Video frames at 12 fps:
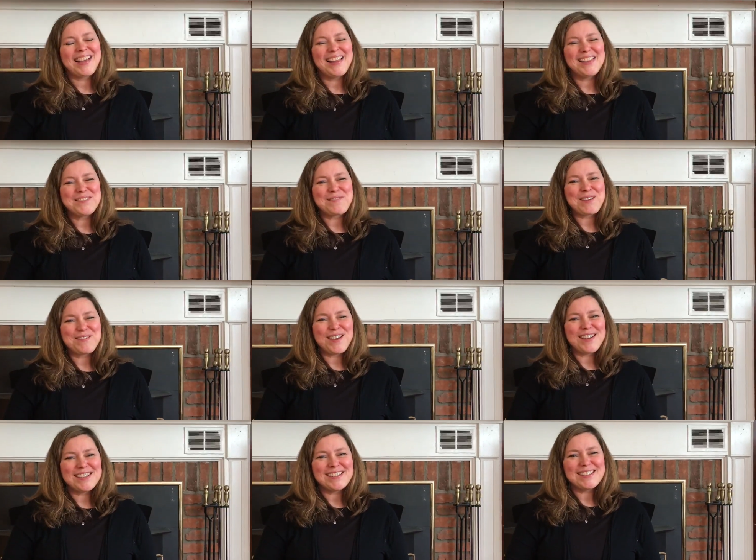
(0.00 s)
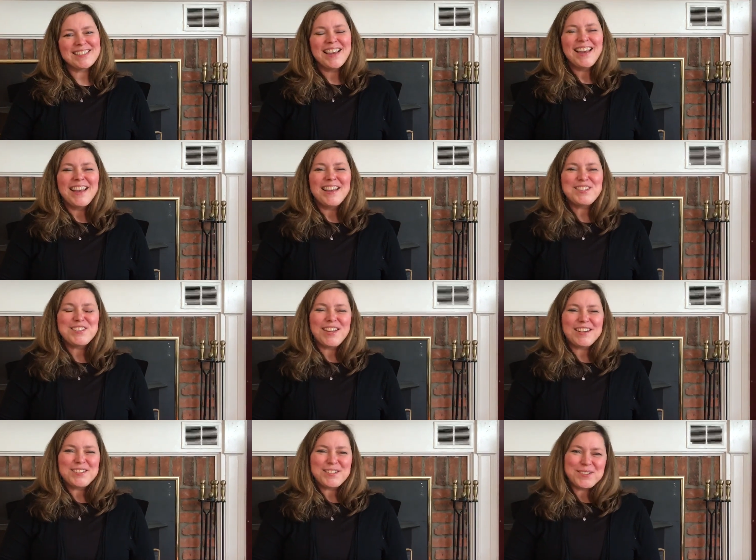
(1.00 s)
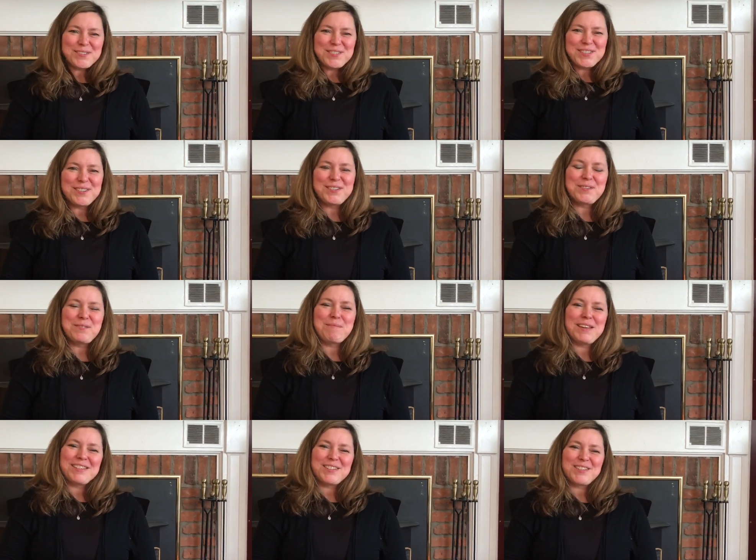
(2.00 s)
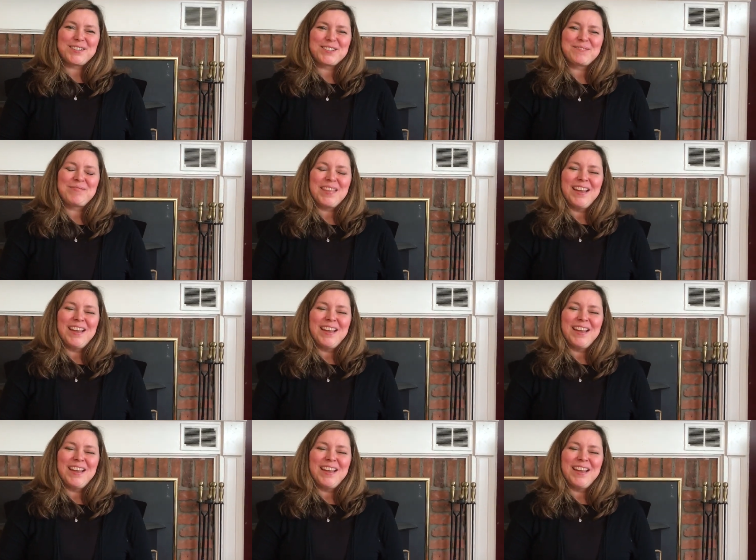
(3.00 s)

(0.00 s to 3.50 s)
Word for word: Hello, my friends. It's Shannon Jones, your youth minister.